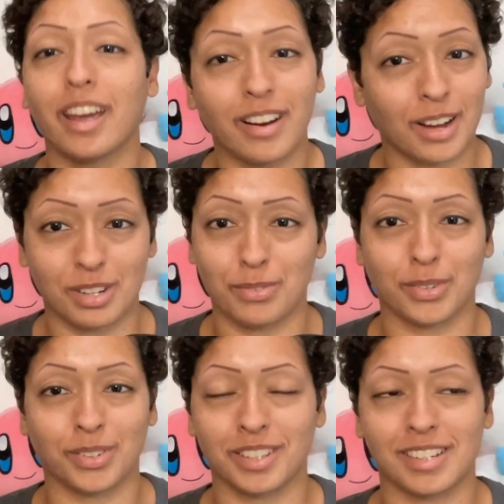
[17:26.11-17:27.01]
how
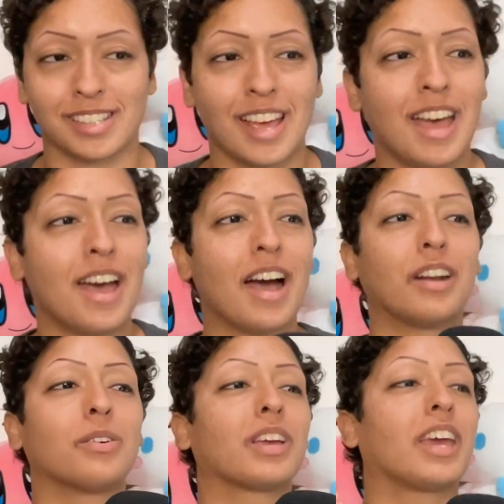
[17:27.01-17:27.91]
difficult it is. I
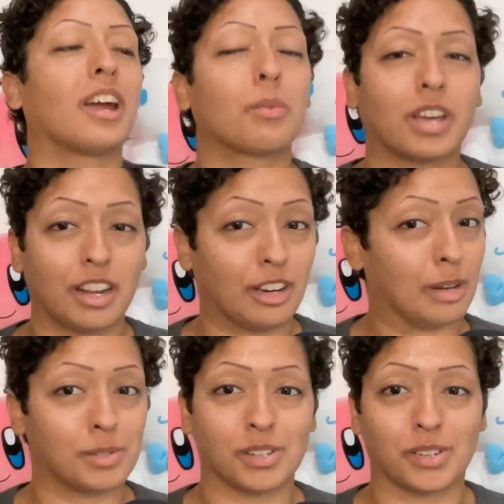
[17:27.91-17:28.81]
don't care what kind of
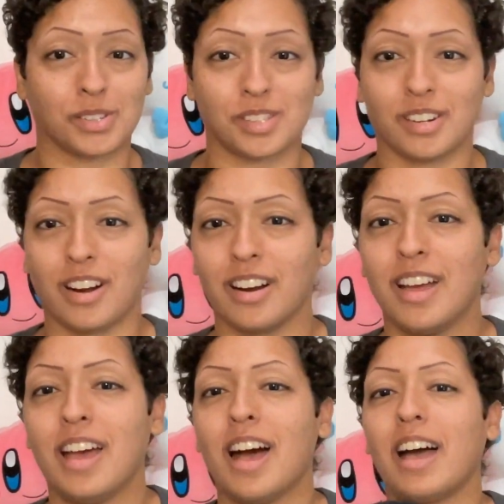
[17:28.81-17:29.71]
obstacles there are.
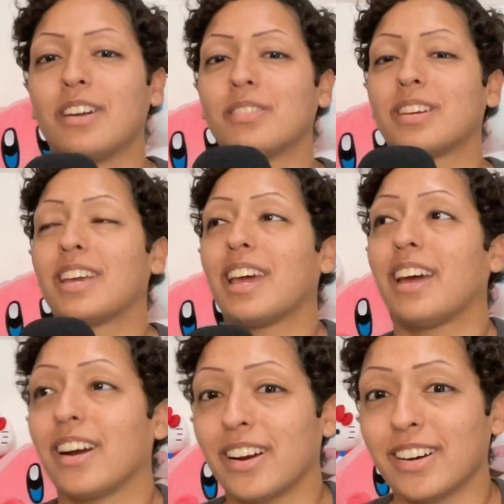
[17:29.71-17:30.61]
I don't
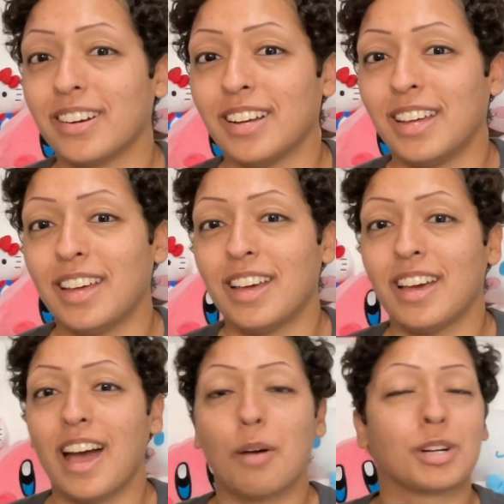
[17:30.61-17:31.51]
care
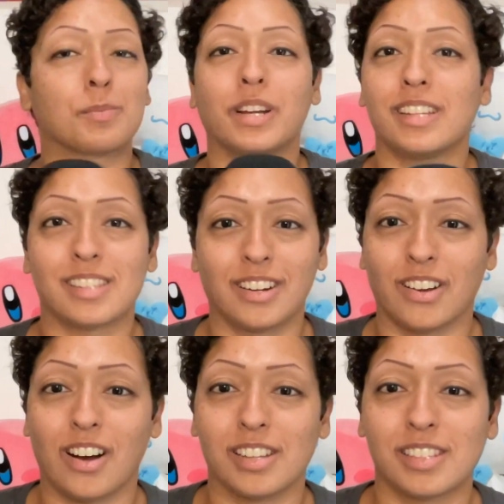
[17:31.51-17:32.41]
how much money it's going to
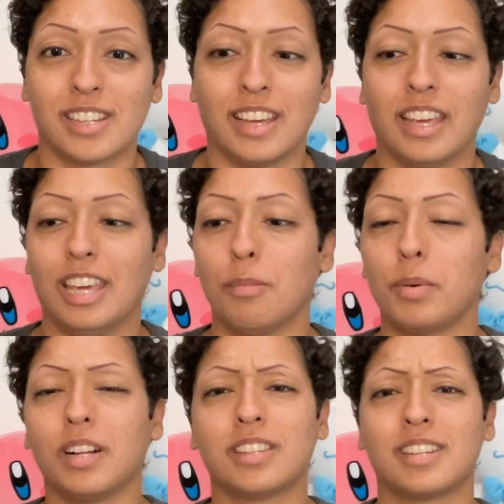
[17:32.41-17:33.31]
cost. He
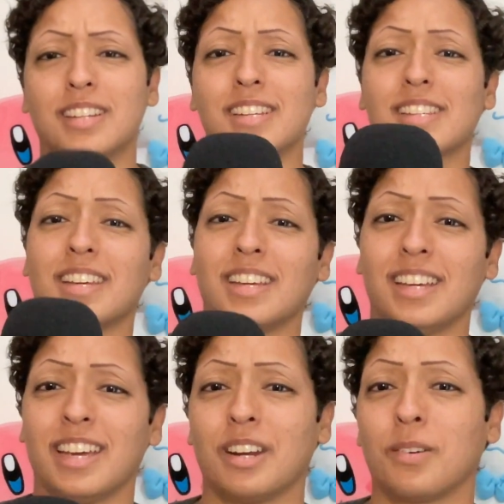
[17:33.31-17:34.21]
built
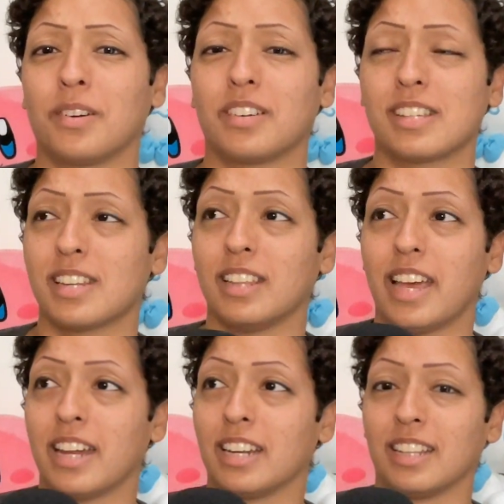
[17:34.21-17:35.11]

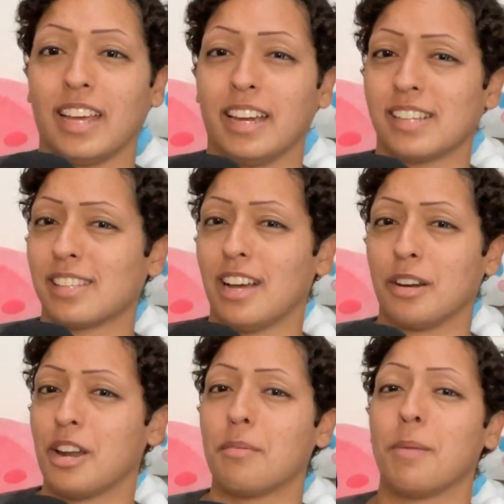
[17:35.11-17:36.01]
Disneyland in like
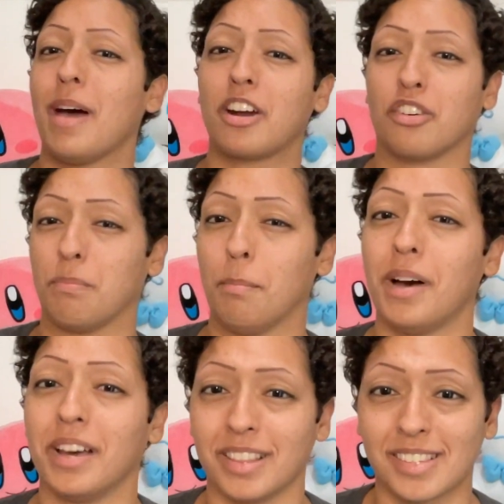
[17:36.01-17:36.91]
a matter of
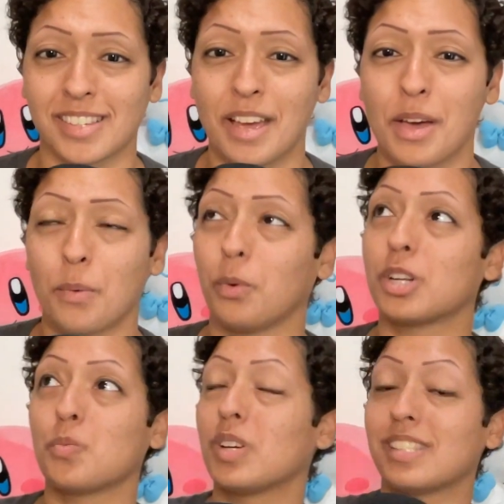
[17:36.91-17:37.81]
months, which
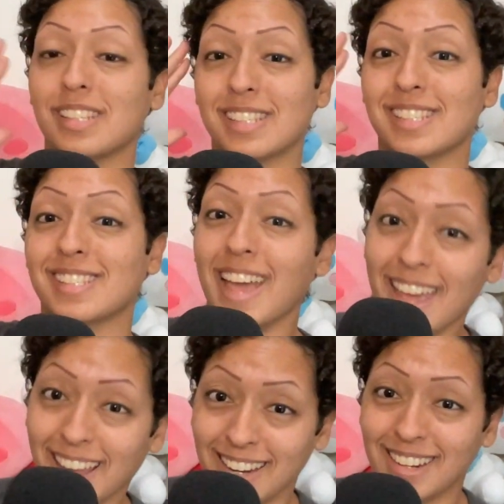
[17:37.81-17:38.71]
was
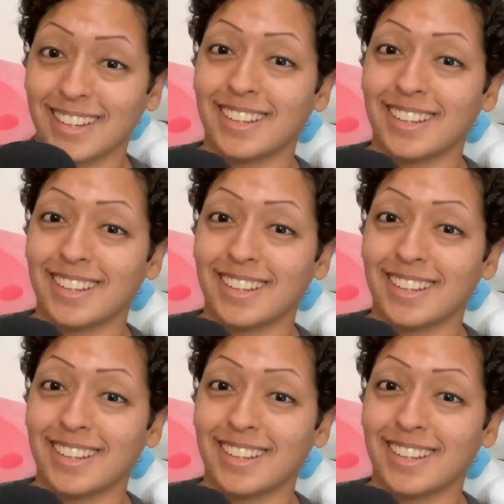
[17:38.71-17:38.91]
insane.